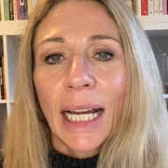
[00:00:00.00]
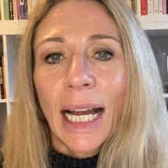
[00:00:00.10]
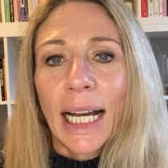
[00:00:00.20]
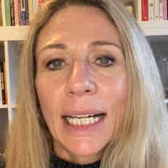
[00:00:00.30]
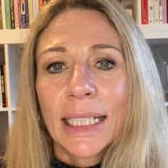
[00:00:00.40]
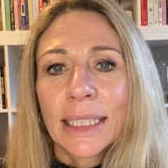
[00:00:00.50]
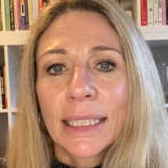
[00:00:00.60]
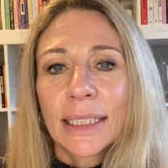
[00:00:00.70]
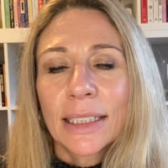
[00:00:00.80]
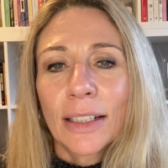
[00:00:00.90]

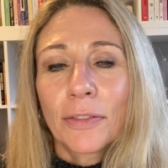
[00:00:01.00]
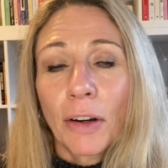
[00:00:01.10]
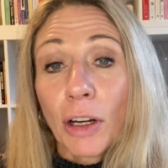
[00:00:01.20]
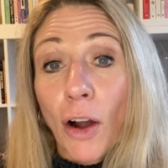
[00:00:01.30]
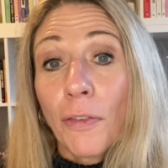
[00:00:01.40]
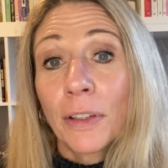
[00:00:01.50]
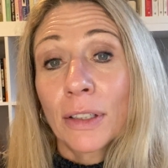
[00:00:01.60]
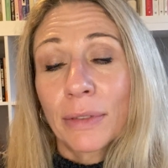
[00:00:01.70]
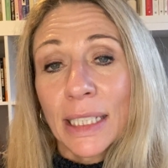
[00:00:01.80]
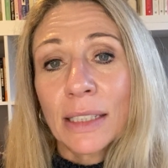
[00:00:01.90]
And very often
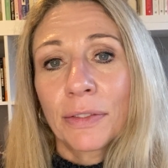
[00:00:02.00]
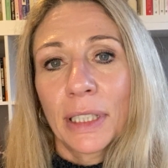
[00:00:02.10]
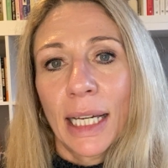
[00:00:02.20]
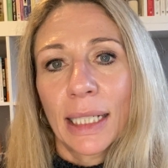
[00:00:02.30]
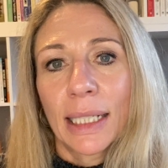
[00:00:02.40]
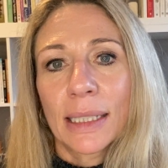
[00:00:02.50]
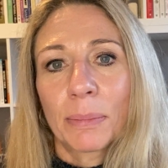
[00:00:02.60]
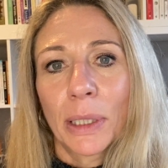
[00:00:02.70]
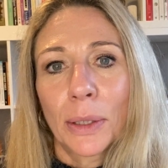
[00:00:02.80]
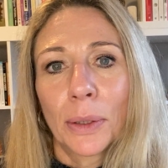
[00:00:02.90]
the reason for that is
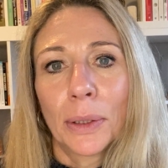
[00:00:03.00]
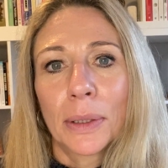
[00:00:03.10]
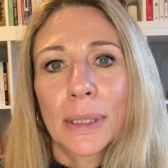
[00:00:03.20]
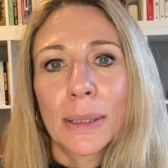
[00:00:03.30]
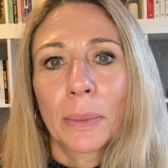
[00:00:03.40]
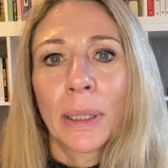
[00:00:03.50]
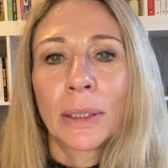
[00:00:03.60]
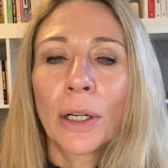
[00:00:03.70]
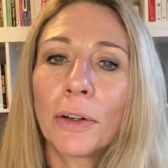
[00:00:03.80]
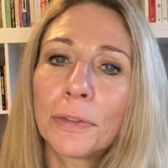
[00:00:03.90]
because we're
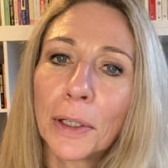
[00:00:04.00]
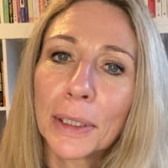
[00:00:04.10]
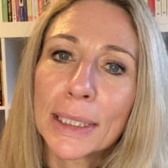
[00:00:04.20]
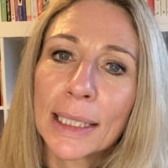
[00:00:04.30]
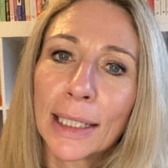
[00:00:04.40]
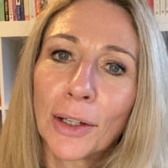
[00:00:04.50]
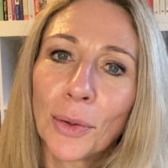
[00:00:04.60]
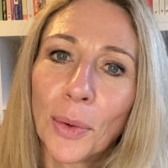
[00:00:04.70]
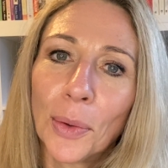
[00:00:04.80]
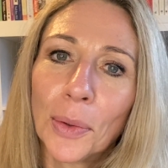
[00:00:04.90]
not focusing on
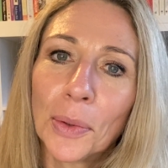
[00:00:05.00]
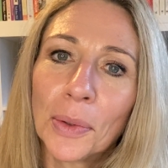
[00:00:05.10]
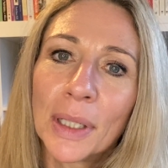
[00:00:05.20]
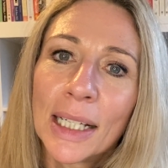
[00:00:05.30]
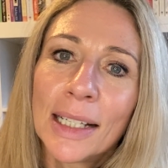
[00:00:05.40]
all